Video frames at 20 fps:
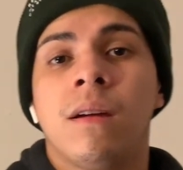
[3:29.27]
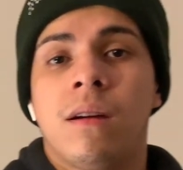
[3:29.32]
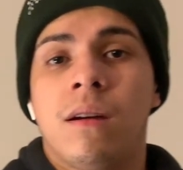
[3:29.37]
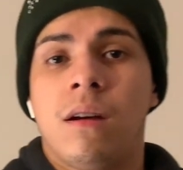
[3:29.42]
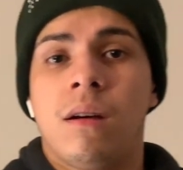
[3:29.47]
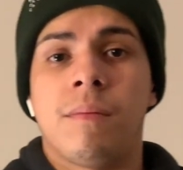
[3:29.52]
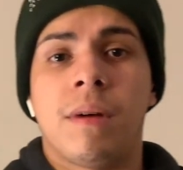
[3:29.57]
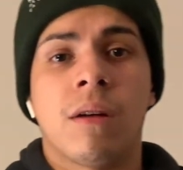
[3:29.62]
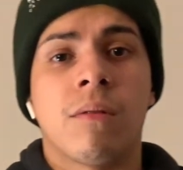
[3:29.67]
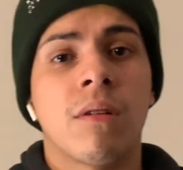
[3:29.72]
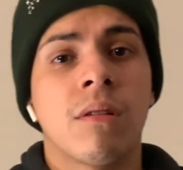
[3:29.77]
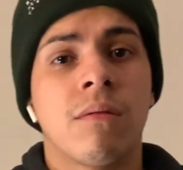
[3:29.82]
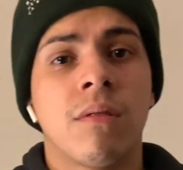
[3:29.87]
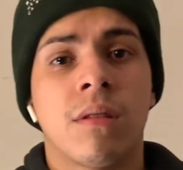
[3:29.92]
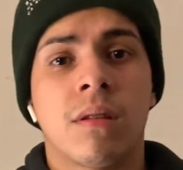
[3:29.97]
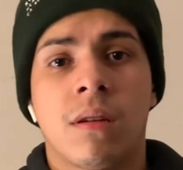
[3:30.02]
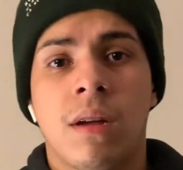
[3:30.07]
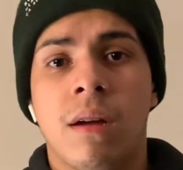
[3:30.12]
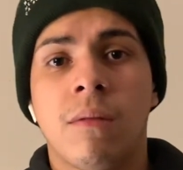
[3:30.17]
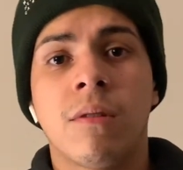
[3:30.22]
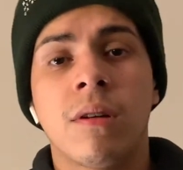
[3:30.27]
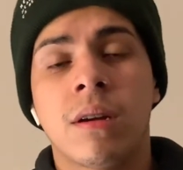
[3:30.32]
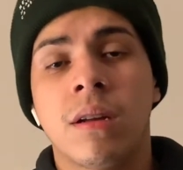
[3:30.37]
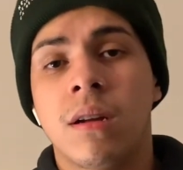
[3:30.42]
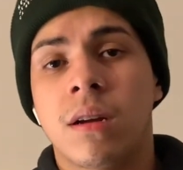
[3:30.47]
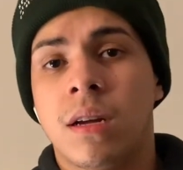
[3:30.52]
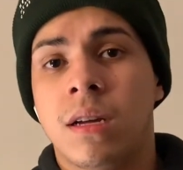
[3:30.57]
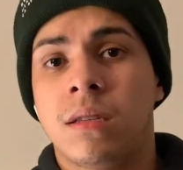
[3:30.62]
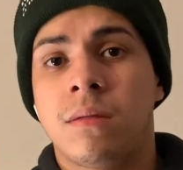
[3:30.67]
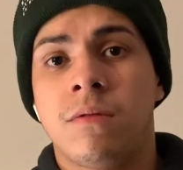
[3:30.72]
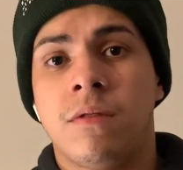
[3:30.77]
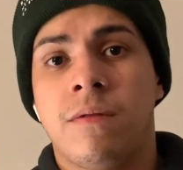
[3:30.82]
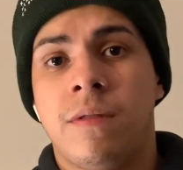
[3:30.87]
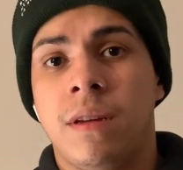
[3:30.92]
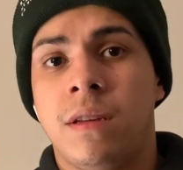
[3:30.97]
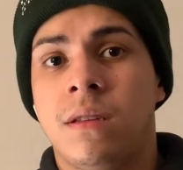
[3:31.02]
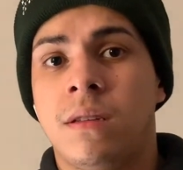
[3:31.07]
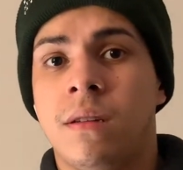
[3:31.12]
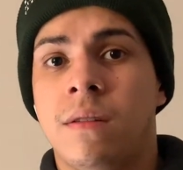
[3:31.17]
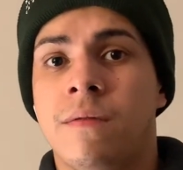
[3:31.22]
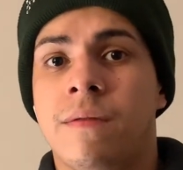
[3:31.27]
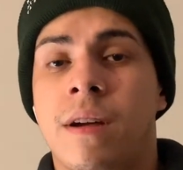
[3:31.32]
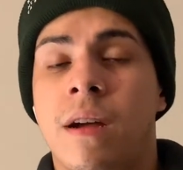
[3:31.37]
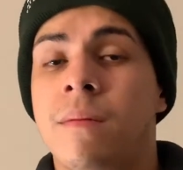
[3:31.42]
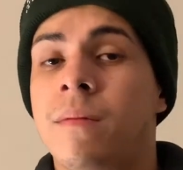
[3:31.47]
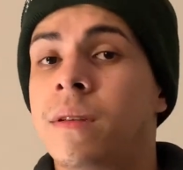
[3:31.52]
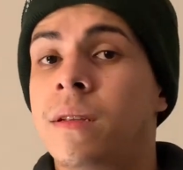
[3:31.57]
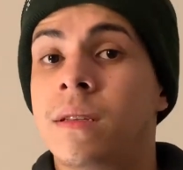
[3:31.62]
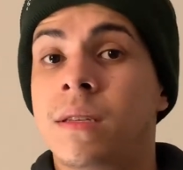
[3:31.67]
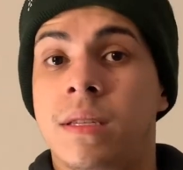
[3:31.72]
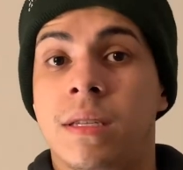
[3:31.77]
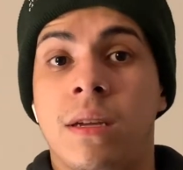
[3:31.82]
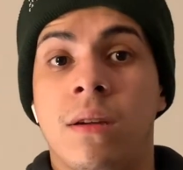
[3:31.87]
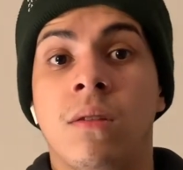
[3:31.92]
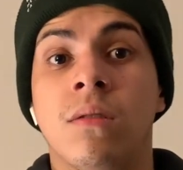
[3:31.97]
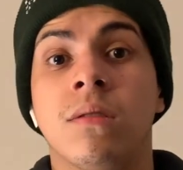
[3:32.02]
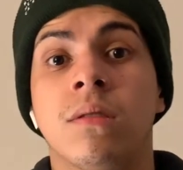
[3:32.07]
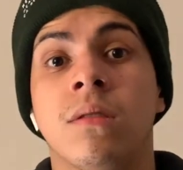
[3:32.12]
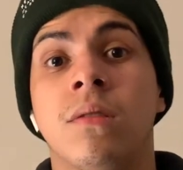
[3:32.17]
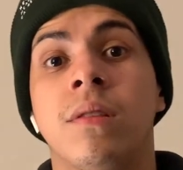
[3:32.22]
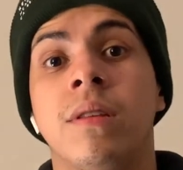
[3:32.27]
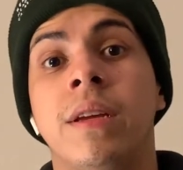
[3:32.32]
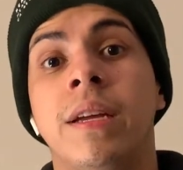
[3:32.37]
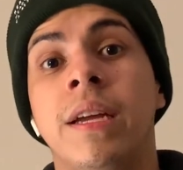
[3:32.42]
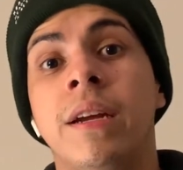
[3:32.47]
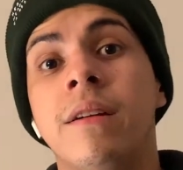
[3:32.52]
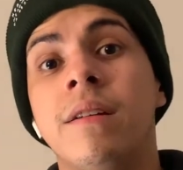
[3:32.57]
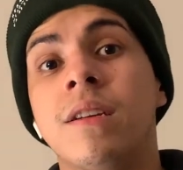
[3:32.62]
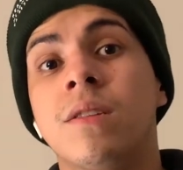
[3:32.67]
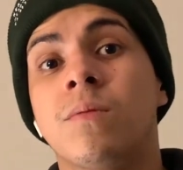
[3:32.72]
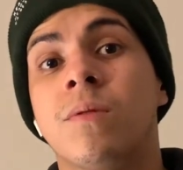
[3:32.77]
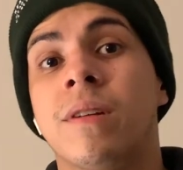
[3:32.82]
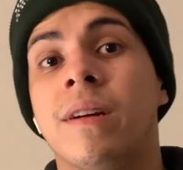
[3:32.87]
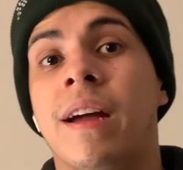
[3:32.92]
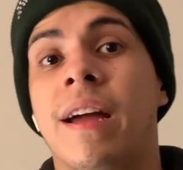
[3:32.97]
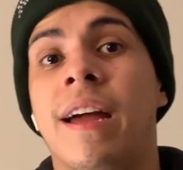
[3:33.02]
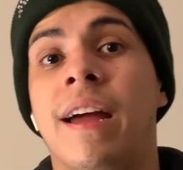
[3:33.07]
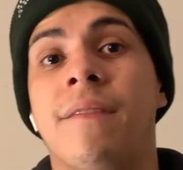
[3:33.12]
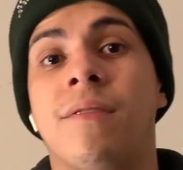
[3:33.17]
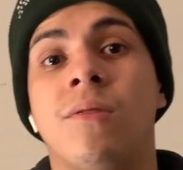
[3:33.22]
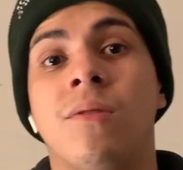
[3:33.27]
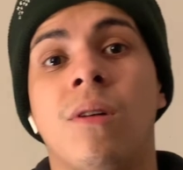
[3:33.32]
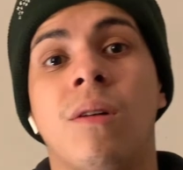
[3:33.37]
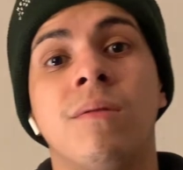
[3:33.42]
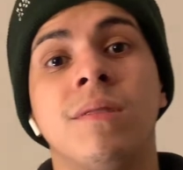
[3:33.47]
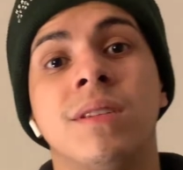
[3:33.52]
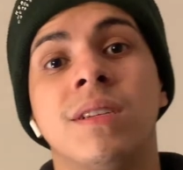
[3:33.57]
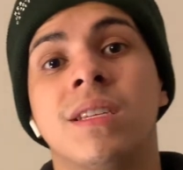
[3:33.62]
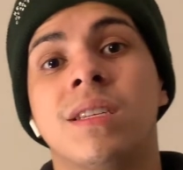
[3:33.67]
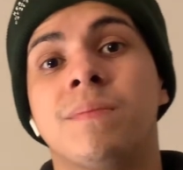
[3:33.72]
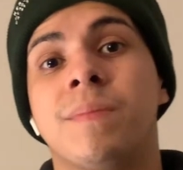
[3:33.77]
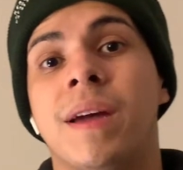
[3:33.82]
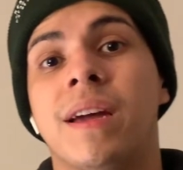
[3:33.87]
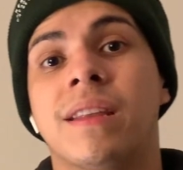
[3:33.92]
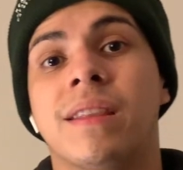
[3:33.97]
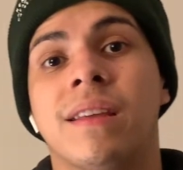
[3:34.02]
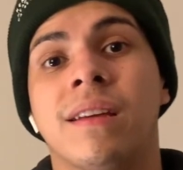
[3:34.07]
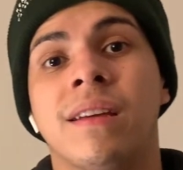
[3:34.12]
I work in a customer-facing environment in sales, so here's where I have to always expect